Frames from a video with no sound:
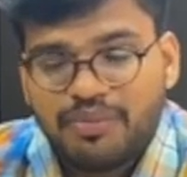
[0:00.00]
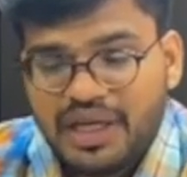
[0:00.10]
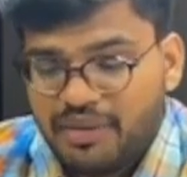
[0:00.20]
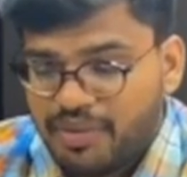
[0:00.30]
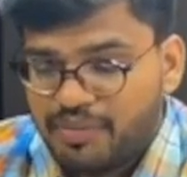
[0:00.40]

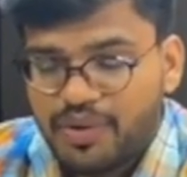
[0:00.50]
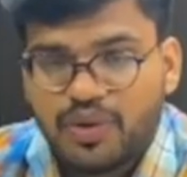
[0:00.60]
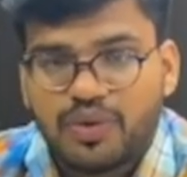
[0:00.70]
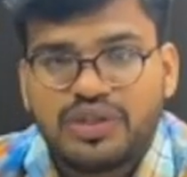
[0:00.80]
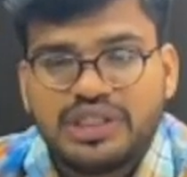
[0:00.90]

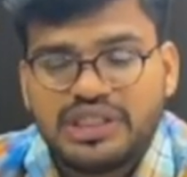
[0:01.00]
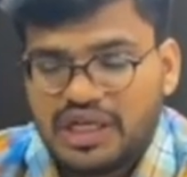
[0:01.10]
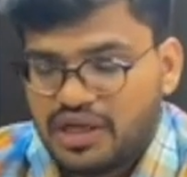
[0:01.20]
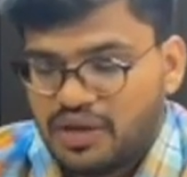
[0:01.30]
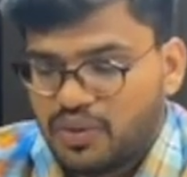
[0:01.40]
people
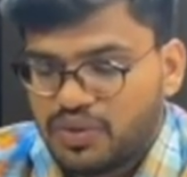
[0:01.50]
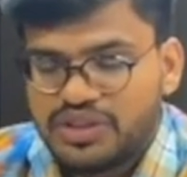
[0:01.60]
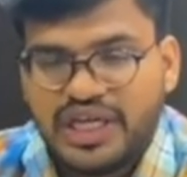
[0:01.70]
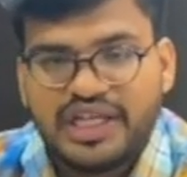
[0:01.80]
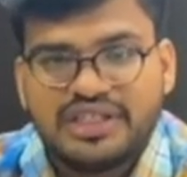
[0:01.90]
who
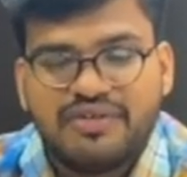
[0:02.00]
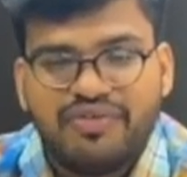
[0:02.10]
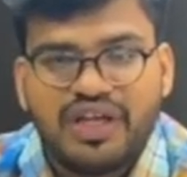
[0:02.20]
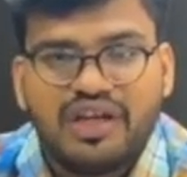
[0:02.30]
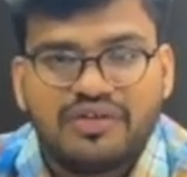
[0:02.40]
change the
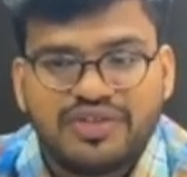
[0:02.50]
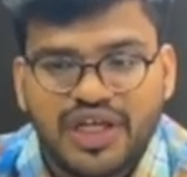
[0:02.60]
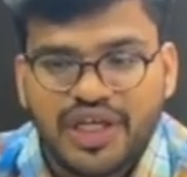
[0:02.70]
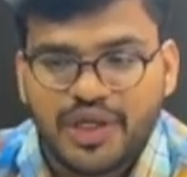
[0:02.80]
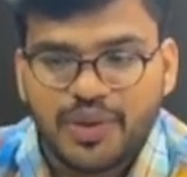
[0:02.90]
field of
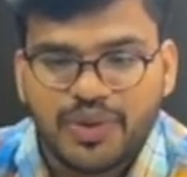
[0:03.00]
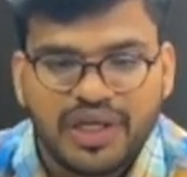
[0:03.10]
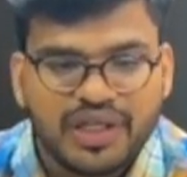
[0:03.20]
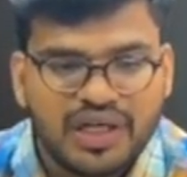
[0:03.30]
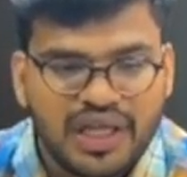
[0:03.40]
study
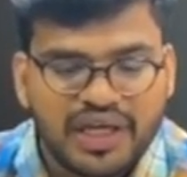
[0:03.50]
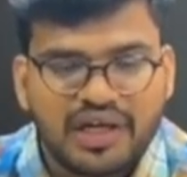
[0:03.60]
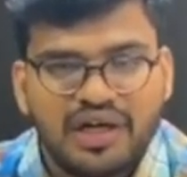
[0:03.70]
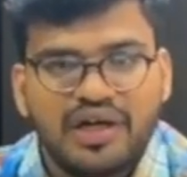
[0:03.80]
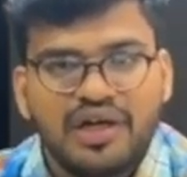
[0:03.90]
during
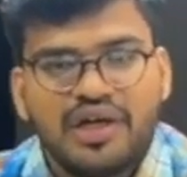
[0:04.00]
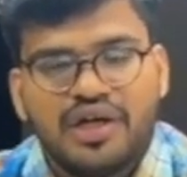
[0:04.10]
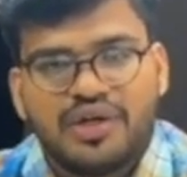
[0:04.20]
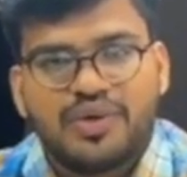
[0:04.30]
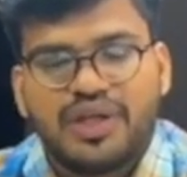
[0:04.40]
the
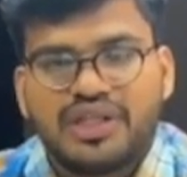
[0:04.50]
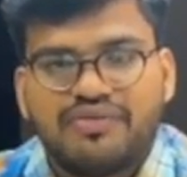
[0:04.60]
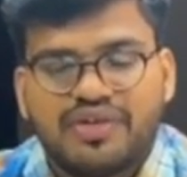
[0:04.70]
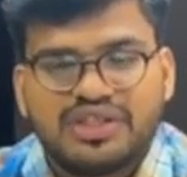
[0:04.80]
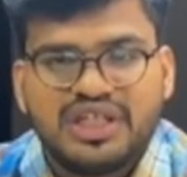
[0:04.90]

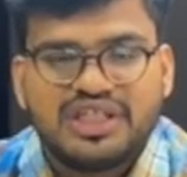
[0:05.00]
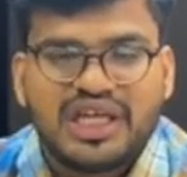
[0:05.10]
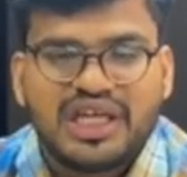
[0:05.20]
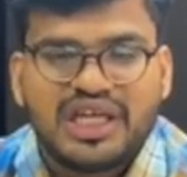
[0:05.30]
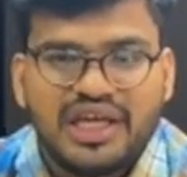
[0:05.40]
first and
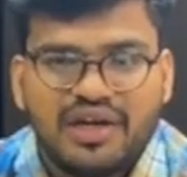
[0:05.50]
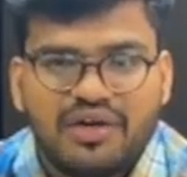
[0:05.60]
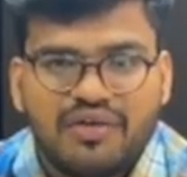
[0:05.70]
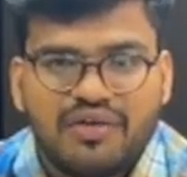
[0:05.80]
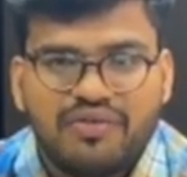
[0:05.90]
second year of
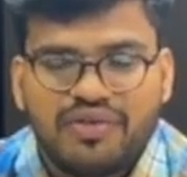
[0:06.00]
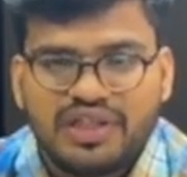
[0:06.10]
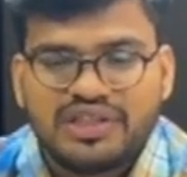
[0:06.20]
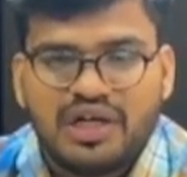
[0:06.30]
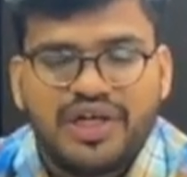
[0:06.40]
this
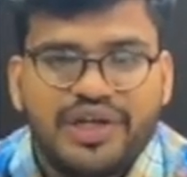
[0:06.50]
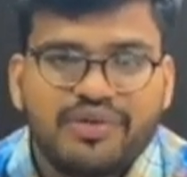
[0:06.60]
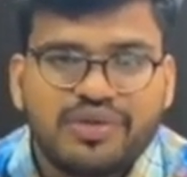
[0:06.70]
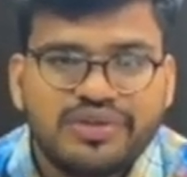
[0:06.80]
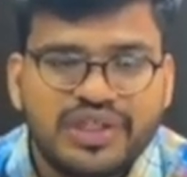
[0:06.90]
alternative
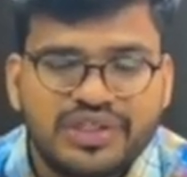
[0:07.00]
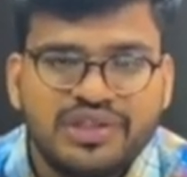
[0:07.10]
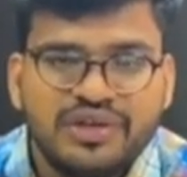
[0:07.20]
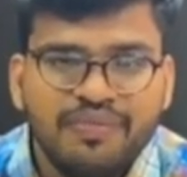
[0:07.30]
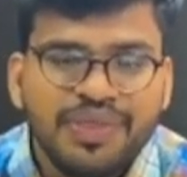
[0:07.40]
courses.
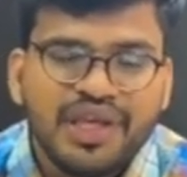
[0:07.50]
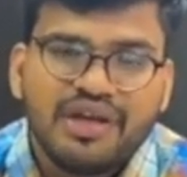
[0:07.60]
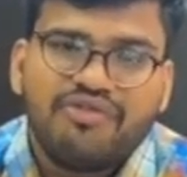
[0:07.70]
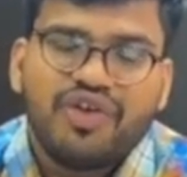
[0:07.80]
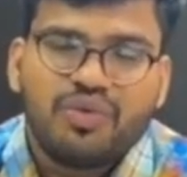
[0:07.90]

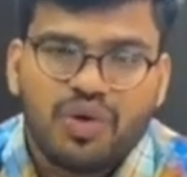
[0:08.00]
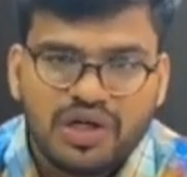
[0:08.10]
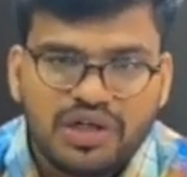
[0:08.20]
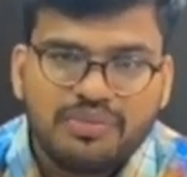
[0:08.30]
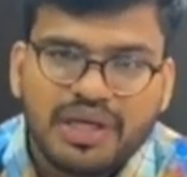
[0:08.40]
If you want
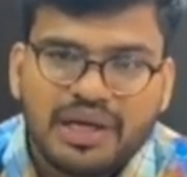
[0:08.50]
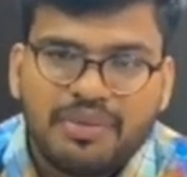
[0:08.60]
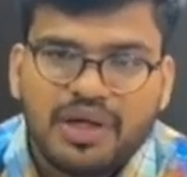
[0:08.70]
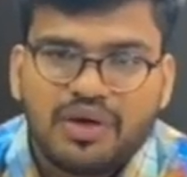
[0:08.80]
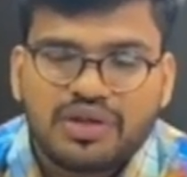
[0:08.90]
to become a
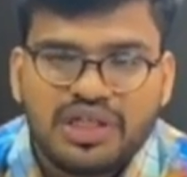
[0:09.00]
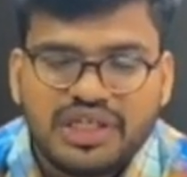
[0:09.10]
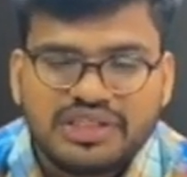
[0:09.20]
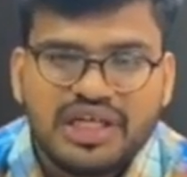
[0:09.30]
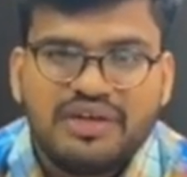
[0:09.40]
doctor,
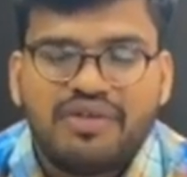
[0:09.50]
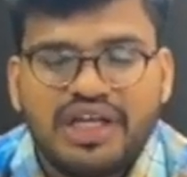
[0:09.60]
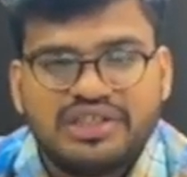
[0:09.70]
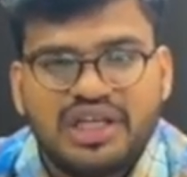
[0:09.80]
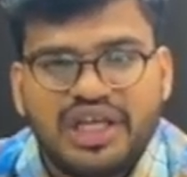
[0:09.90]
decide
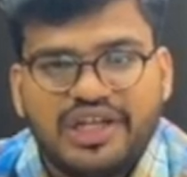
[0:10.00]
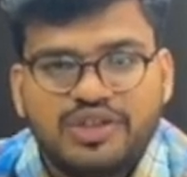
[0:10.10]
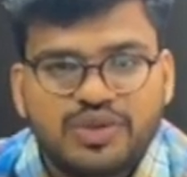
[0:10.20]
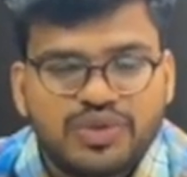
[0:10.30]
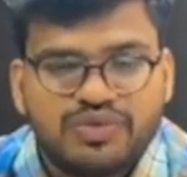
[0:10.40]
wisely and
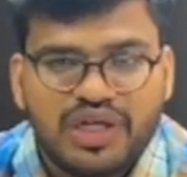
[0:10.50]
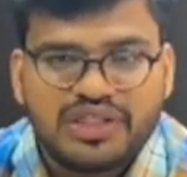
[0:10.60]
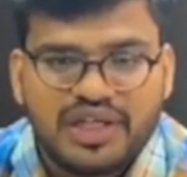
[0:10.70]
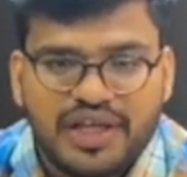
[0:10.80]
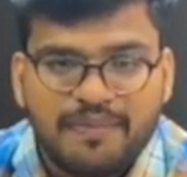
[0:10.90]
choose
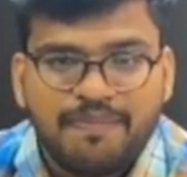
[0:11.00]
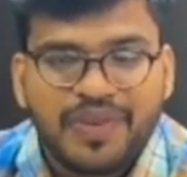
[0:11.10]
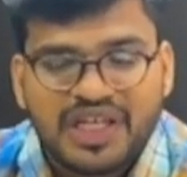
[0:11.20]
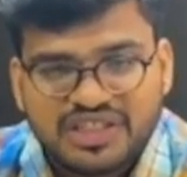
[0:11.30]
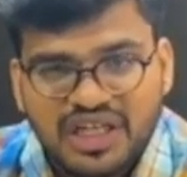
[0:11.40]
wisely.
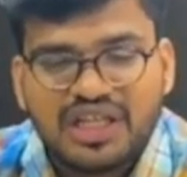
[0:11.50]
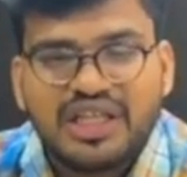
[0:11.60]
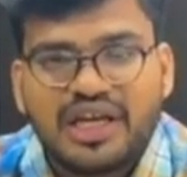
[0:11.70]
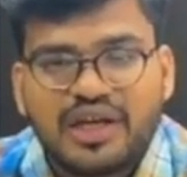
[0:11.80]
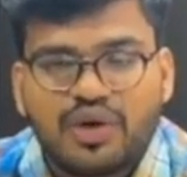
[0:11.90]
Still
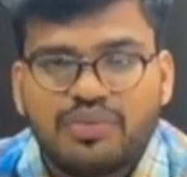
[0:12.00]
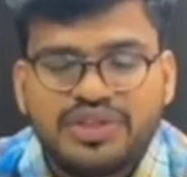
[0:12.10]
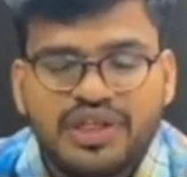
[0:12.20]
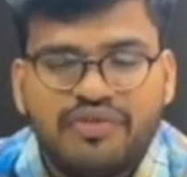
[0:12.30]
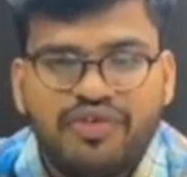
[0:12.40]
there are
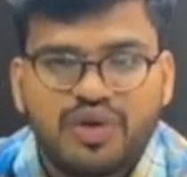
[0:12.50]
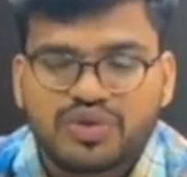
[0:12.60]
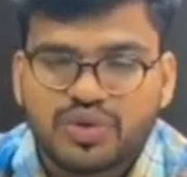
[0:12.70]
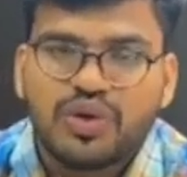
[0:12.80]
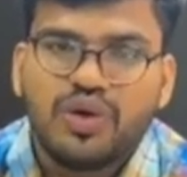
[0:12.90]
options if you
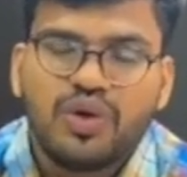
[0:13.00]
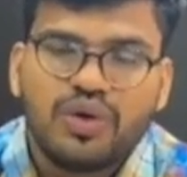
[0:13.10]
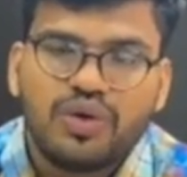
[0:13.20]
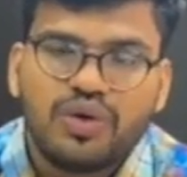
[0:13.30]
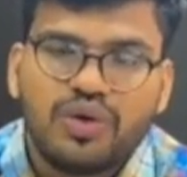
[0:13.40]
score low
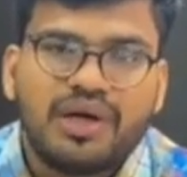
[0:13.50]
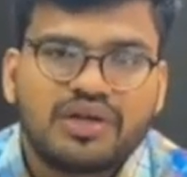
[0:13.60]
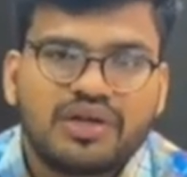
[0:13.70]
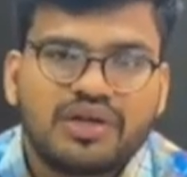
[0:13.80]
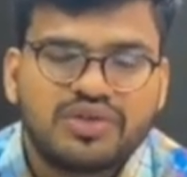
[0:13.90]
NEET
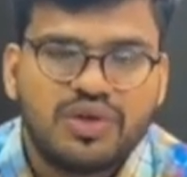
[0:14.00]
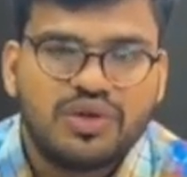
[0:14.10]
marks also.